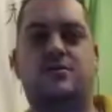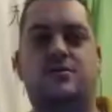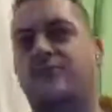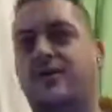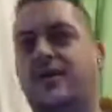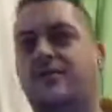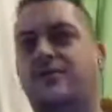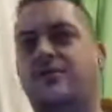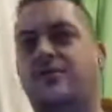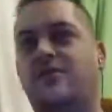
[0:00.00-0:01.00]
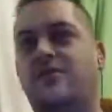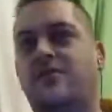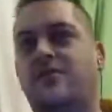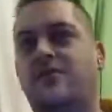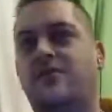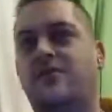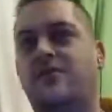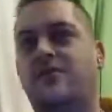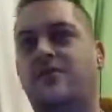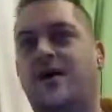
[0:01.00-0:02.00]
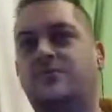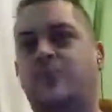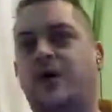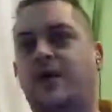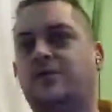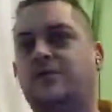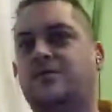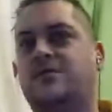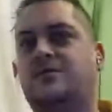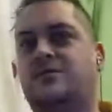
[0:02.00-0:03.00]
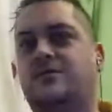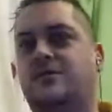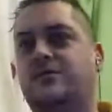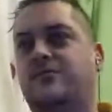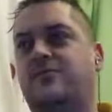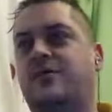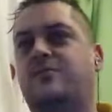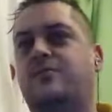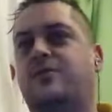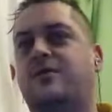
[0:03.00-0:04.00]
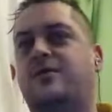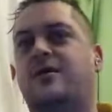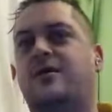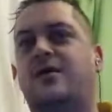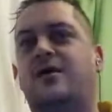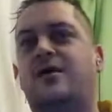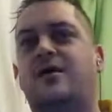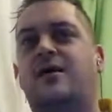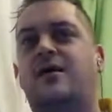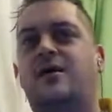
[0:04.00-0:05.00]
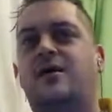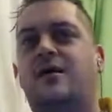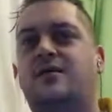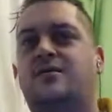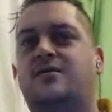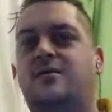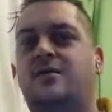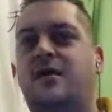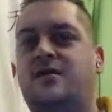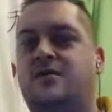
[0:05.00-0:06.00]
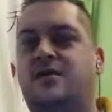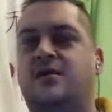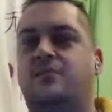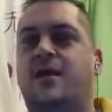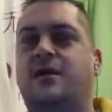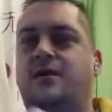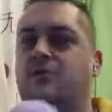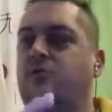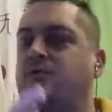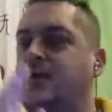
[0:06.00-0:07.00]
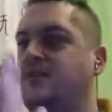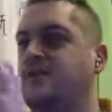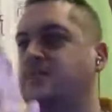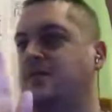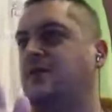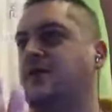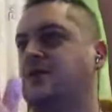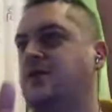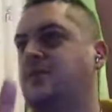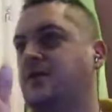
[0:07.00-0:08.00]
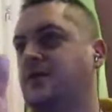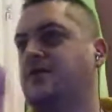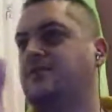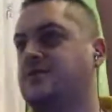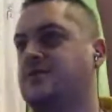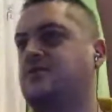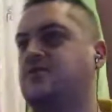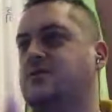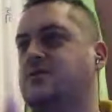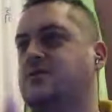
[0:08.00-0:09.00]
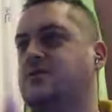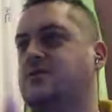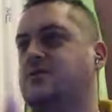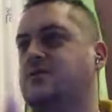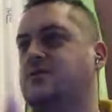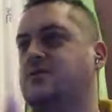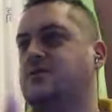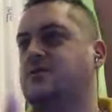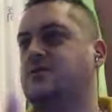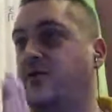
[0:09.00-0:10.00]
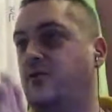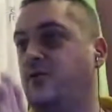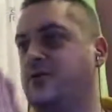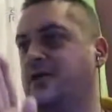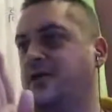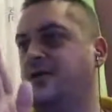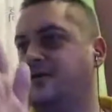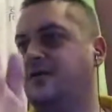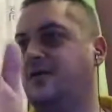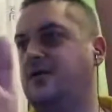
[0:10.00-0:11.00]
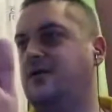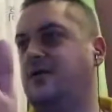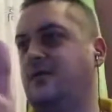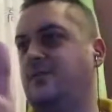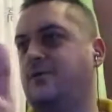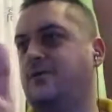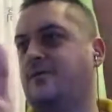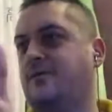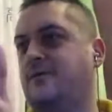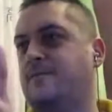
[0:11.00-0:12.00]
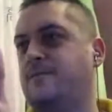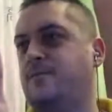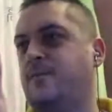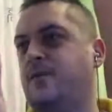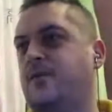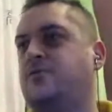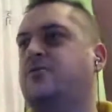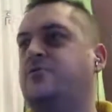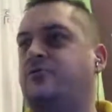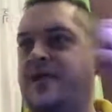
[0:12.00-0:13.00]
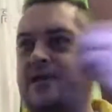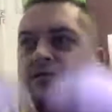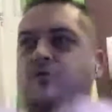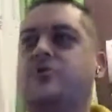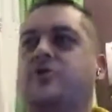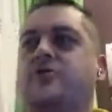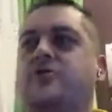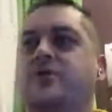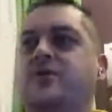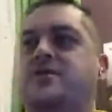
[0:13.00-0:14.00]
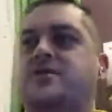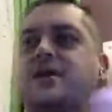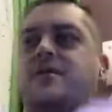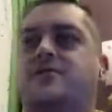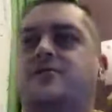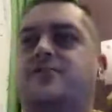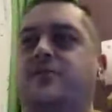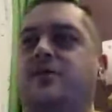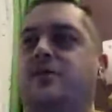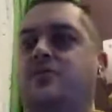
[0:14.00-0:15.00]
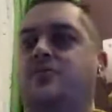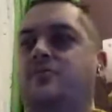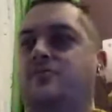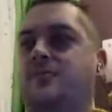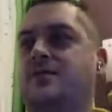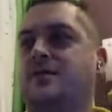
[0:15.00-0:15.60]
not really that well understood, I don't think, but it's inside a magnet. All the atoms are lined up like little soldiers, like very orderly lined up. But you're creating order in yourself when you meditate.